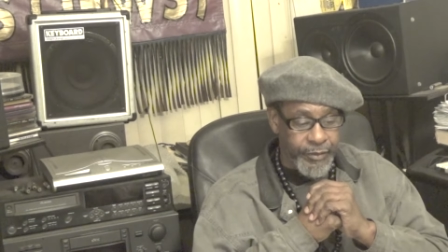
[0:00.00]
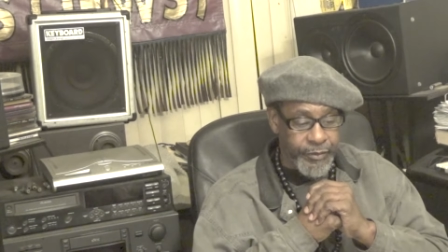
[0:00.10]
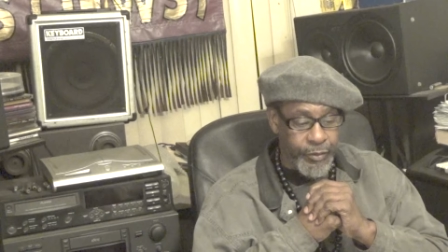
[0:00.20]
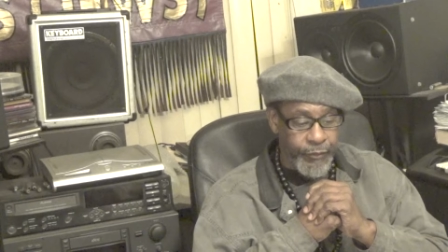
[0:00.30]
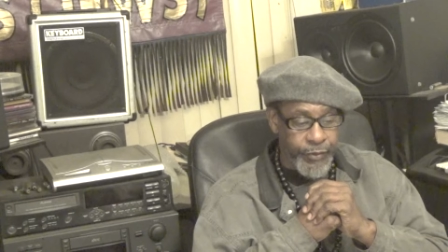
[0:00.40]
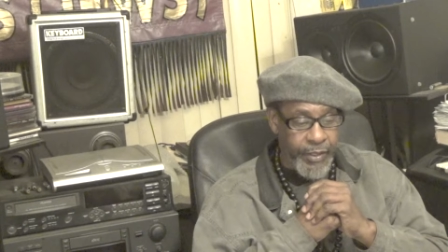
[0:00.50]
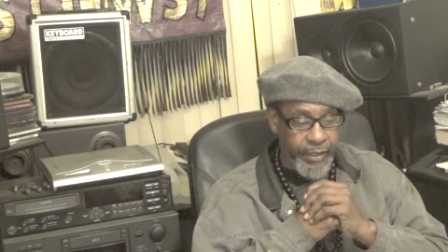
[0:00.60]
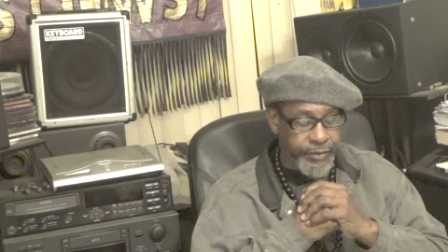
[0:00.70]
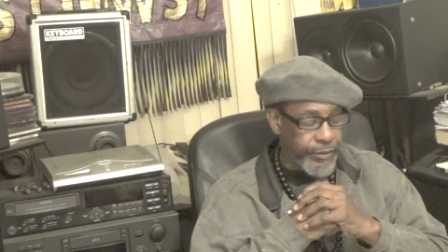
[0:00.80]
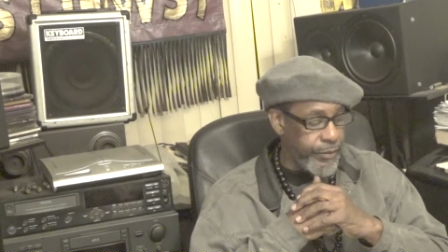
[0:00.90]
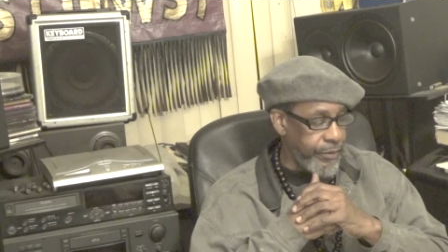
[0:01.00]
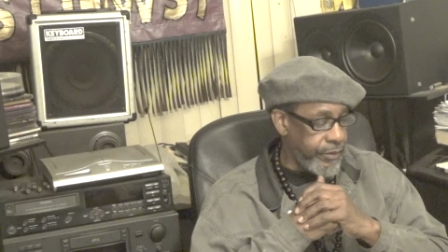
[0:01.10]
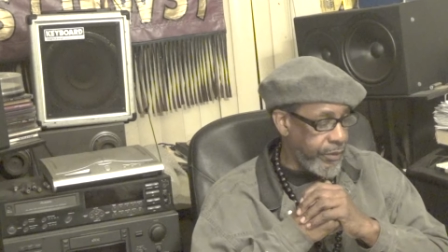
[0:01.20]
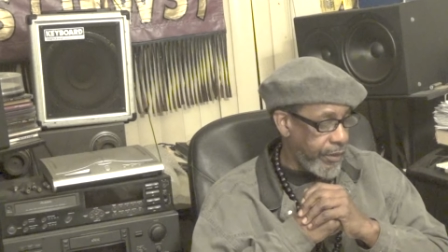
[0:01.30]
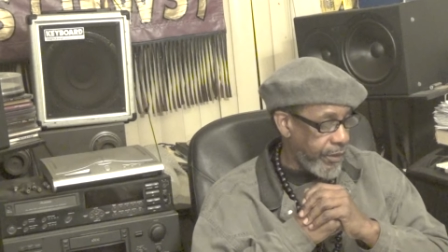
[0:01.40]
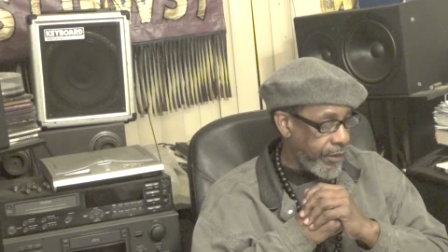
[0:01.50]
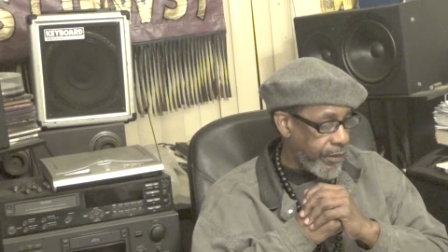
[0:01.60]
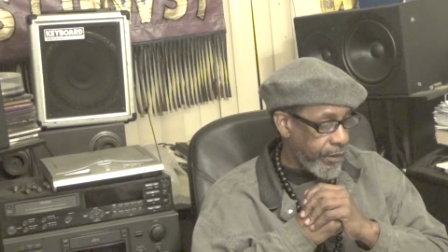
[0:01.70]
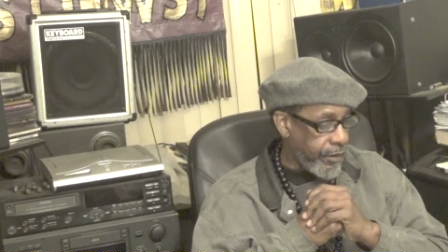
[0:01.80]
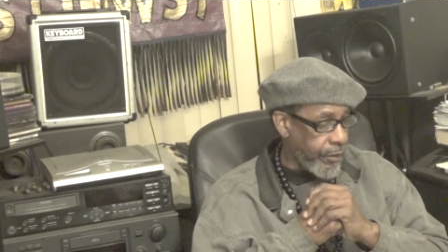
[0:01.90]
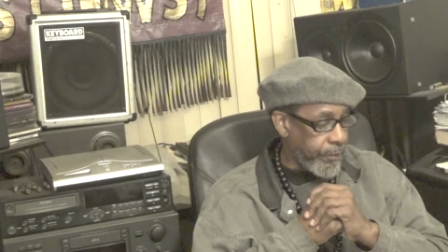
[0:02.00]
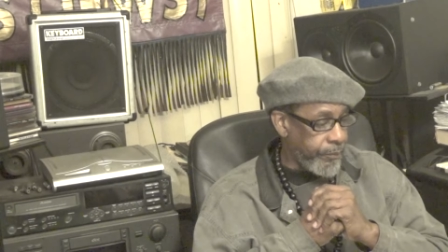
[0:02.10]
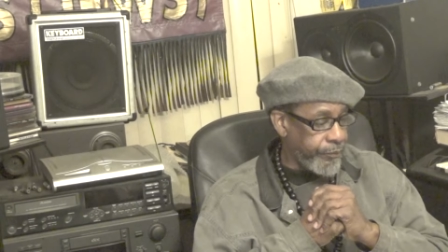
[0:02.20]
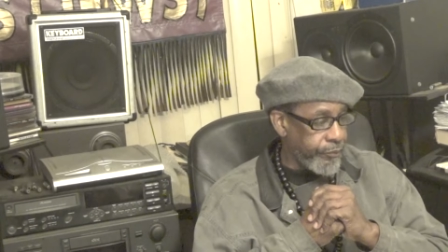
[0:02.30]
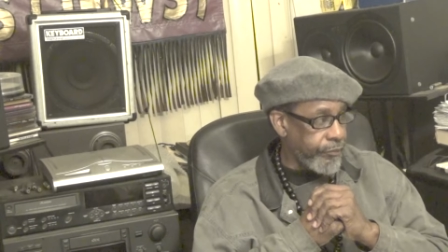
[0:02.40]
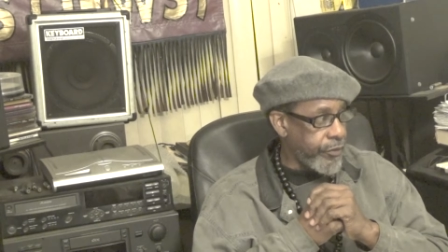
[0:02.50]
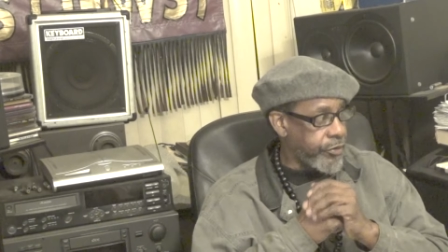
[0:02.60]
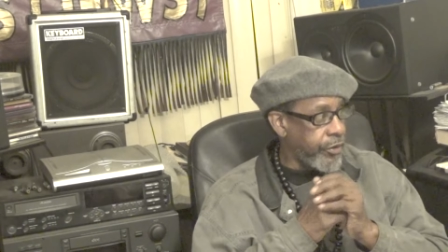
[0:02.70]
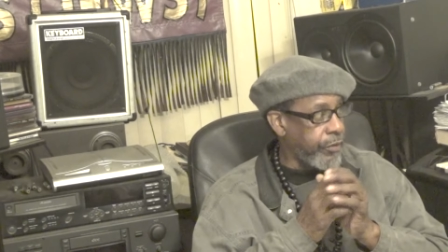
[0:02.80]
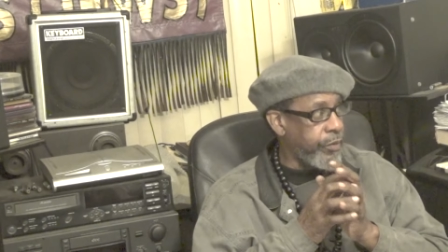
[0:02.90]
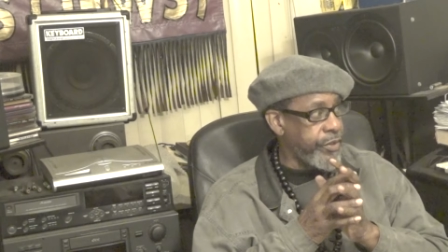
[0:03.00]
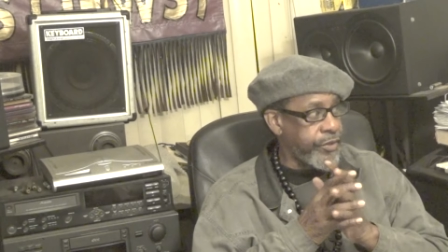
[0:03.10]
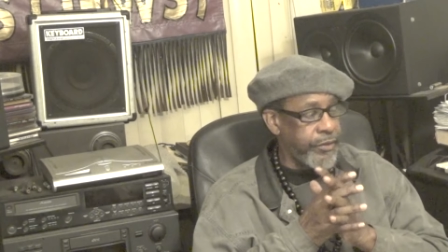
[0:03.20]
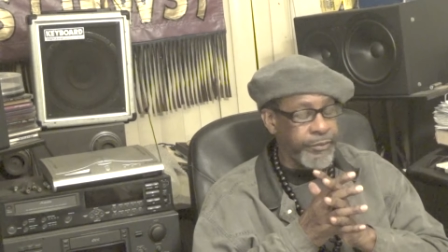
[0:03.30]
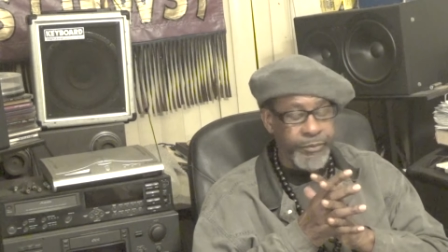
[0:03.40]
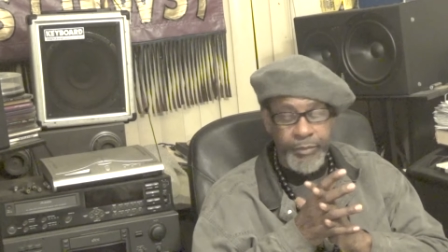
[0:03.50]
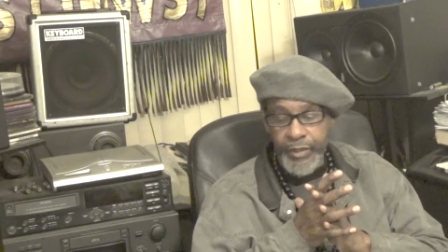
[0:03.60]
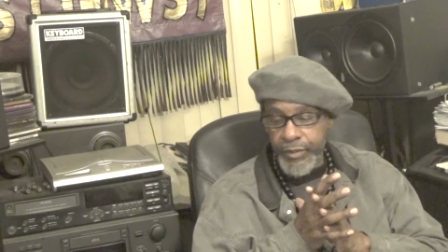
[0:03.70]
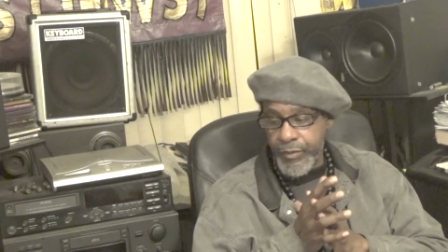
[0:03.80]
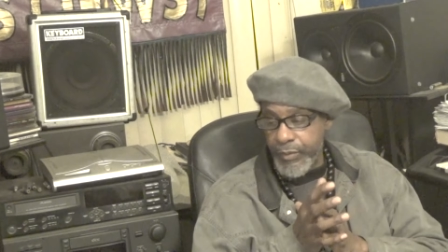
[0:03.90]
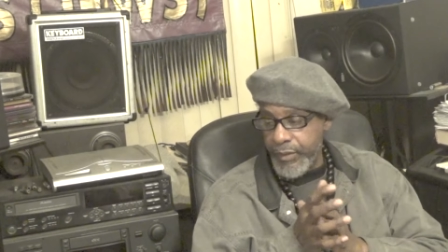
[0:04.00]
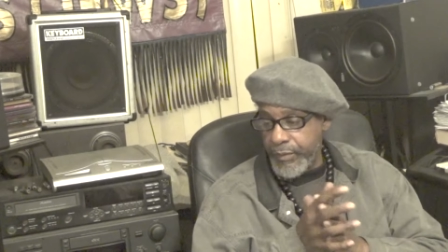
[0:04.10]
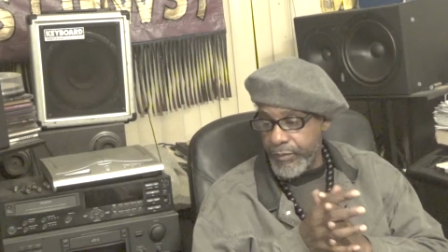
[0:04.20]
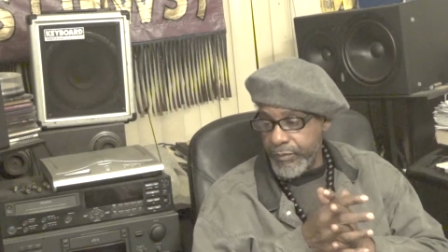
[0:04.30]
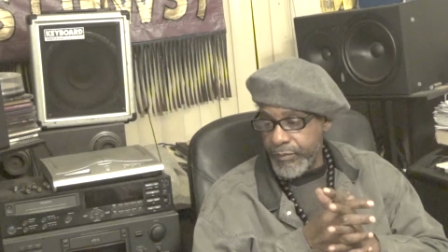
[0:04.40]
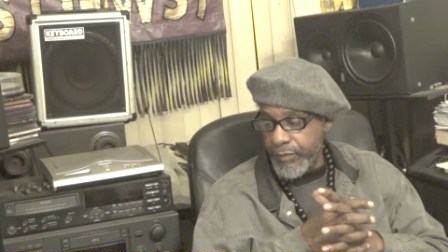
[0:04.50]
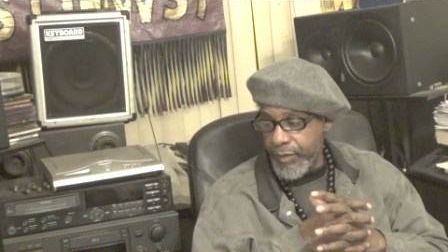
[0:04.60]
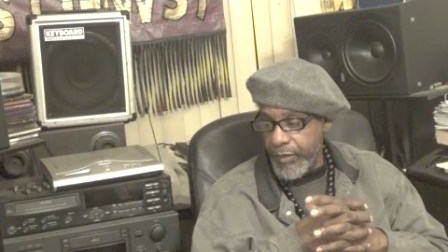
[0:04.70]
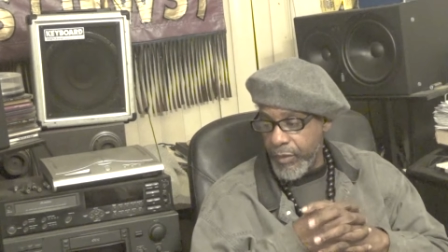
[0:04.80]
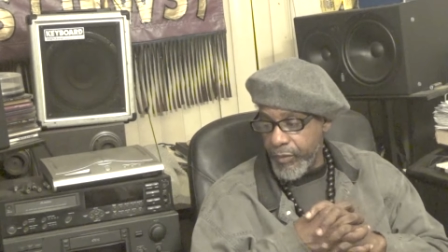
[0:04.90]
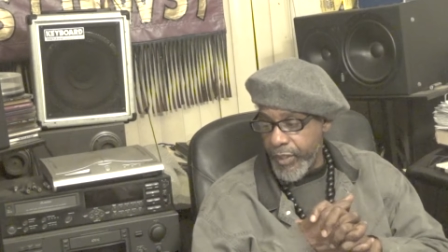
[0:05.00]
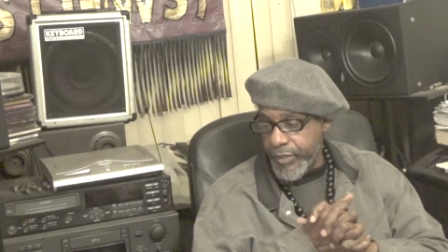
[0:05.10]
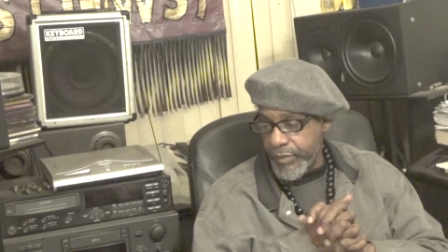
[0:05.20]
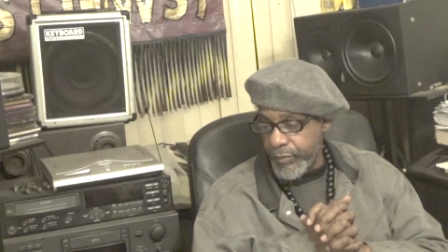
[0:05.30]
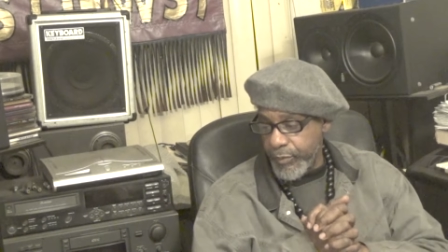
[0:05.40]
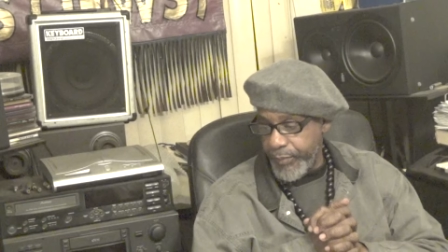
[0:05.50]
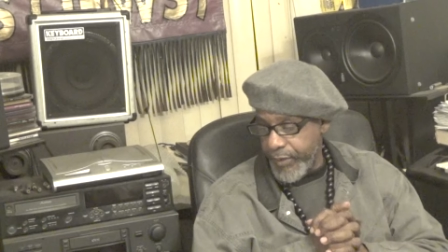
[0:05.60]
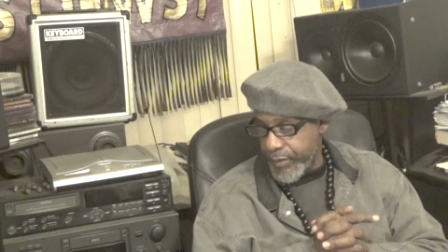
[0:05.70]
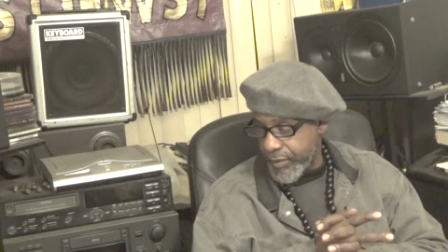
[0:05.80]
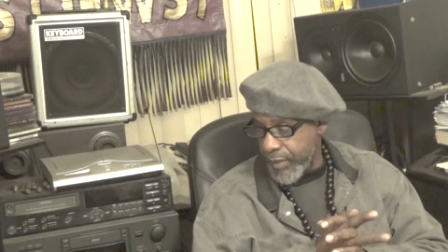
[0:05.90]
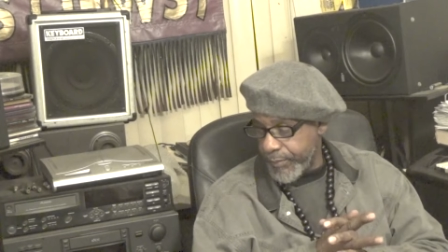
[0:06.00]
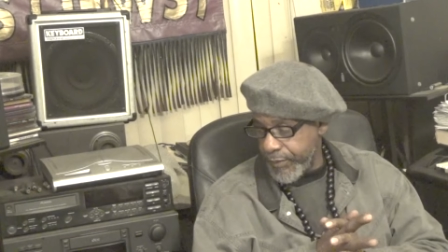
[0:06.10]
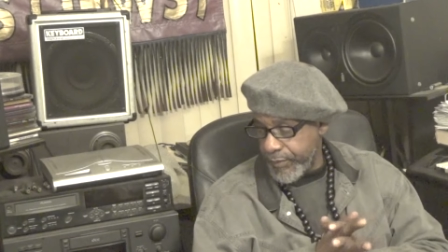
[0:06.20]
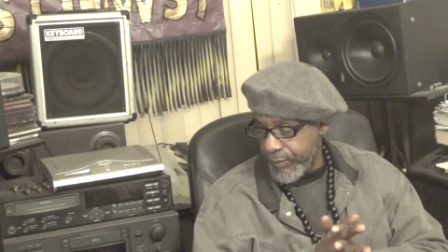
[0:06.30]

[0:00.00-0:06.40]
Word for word: So if you'd like to help the Shield of Wisdom ministry, any donation will be accepted